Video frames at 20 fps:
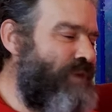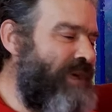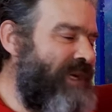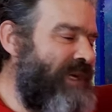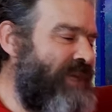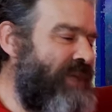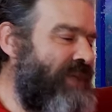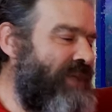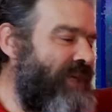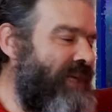
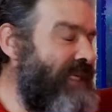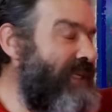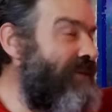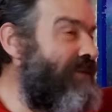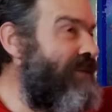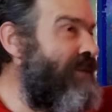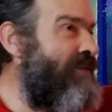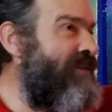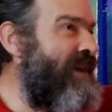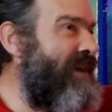Which, I don't
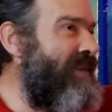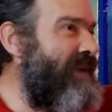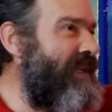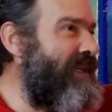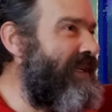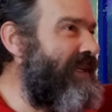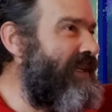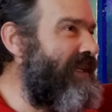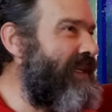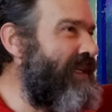know, maybe
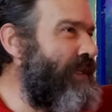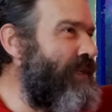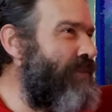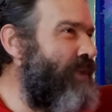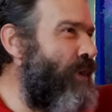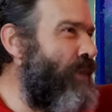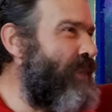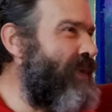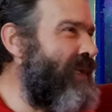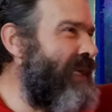
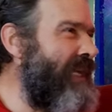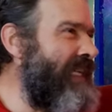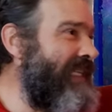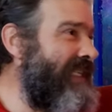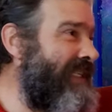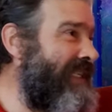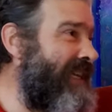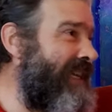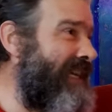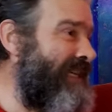
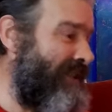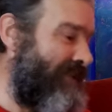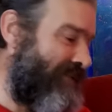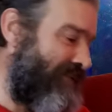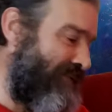discombobulates Ed